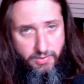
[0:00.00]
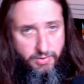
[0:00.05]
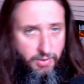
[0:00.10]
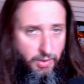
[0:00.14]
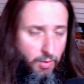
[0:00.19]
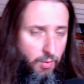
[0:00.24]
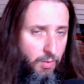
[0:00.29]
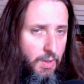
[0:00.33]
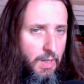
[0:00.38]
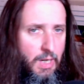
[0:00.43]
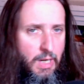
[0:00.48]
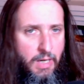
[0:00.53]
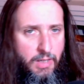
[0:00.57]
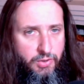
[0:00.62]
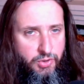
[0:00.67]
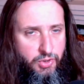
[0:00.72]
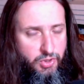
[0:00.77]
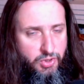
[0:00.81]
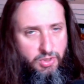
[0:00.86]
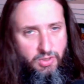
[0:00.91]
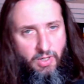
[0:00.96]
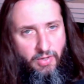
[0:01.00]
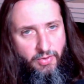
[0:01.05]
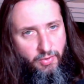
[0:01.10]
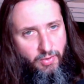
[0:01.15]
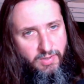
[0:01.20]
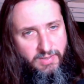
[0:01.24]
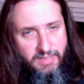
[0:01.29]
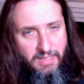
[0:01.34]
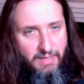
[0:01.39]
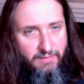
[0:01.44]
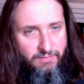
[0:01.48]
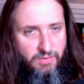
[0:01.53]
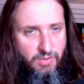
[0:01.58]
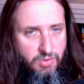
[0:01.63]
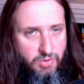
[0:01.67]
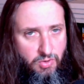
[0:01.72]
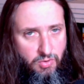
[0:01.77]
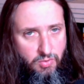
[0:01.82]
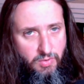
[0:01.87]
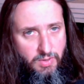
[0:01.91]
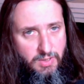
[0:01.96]
So just another incentive to
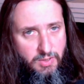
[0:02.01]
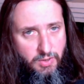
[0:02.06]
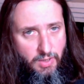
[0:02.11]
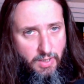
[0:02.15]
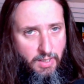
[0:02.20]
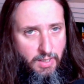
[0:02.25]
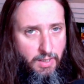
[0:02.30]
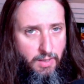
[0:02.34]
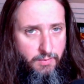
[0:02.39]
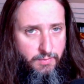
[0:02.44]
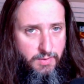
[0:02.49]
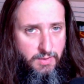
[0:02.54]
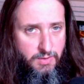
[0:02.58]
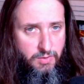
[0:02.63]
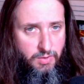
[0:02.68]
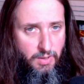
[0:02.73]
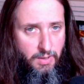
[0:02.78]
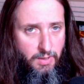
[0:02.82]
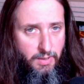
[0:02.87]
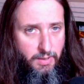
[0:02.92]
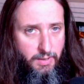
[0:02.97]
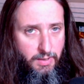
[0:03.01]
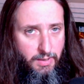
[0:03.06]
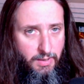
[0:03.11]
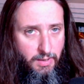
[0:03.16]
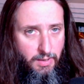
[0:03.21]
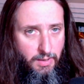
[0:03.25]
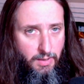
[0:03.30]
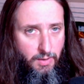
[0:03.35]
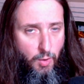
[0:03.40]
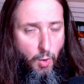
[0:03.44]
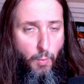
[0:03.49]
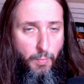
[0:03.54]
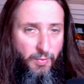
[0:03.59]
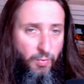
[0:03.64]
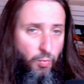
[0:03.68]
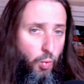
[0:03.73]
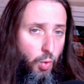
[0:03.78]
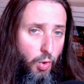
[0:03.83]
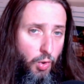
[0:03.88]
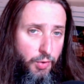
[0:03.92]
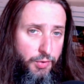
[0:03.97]
do these open
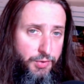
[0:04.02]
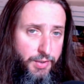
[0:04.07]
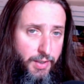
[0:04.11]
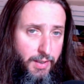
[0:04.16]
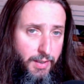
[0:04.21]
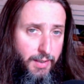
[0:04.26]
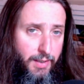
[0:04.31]
world